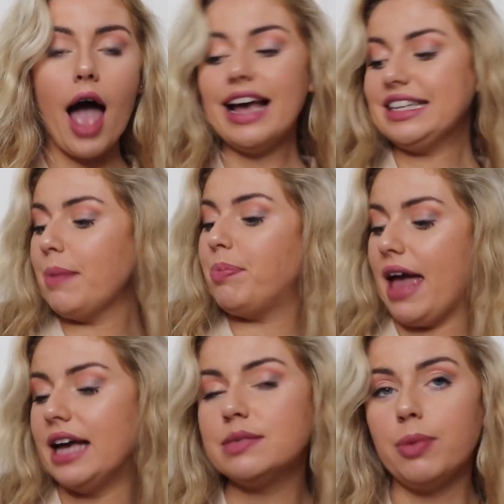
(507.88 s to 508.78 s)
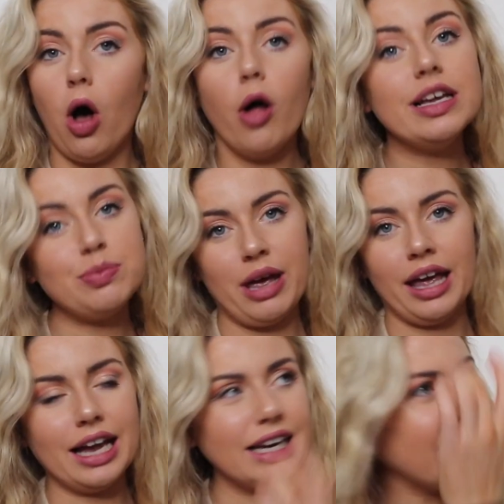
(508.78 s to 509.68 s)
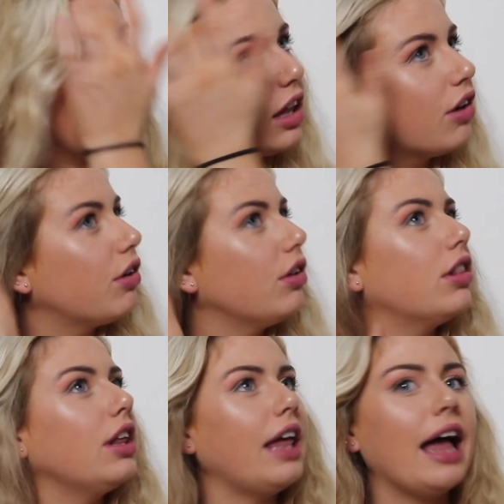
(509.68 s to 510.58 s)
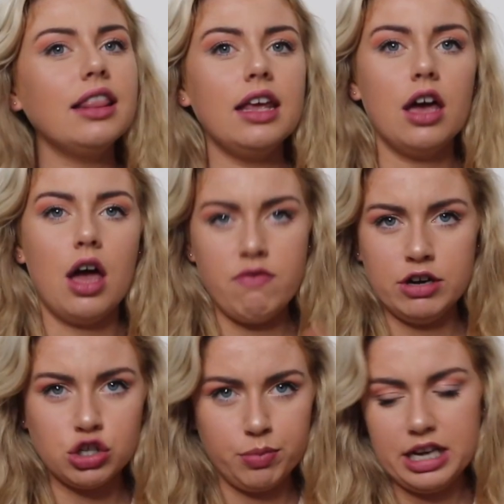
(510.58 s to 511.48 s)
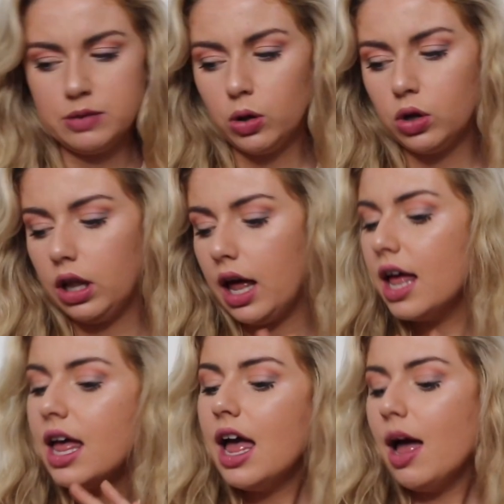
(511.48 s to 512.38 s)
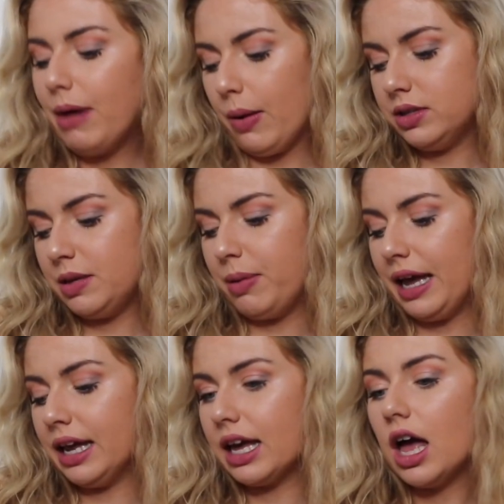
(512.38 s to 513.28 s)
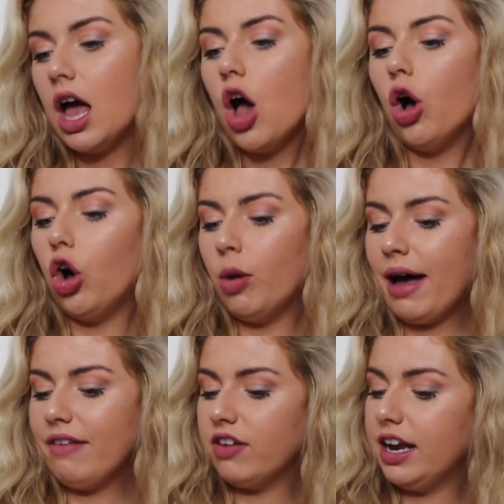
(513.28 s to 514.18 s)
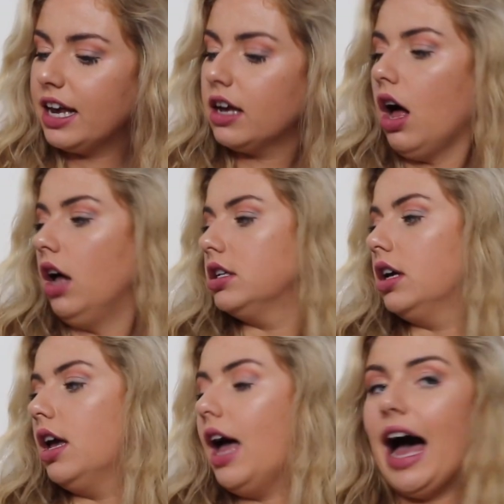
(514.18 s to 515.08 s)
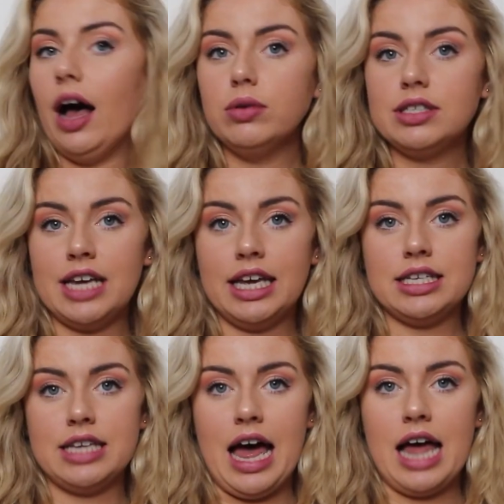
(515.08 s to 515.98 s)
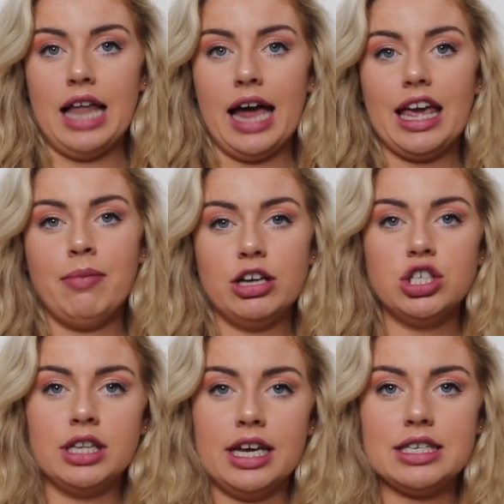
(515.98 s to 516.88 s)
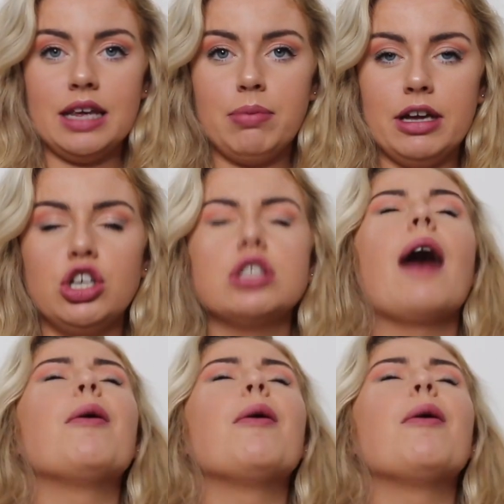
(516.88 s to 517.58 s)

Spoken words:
It's a baseball. It's pink. I didn't get the, they had the original baseball color, but I wanted pink. Oh my freaking God, how sick is that? Like, imagine this in pictures.